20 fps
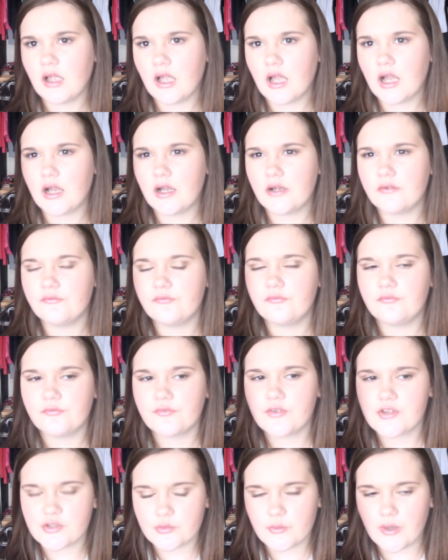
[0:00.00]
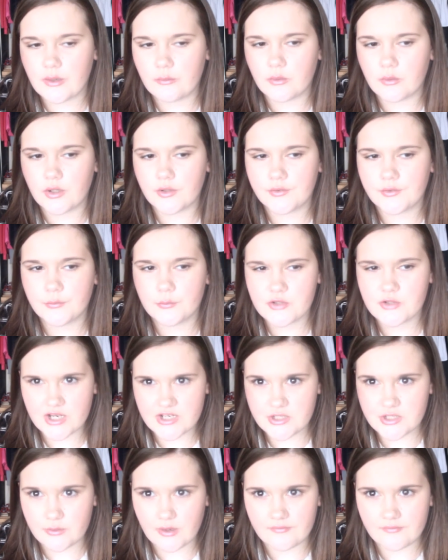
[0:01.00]
have the Zoella one, which I
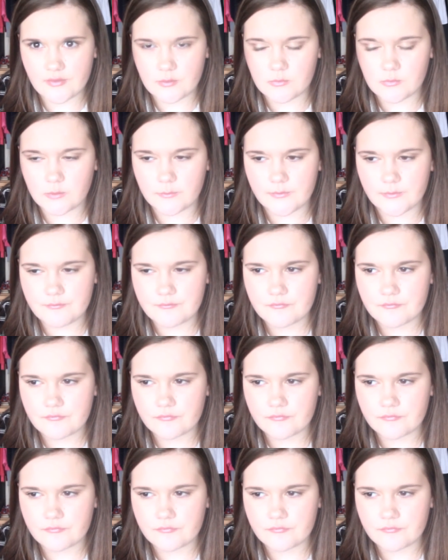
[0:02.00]
do have at the moment.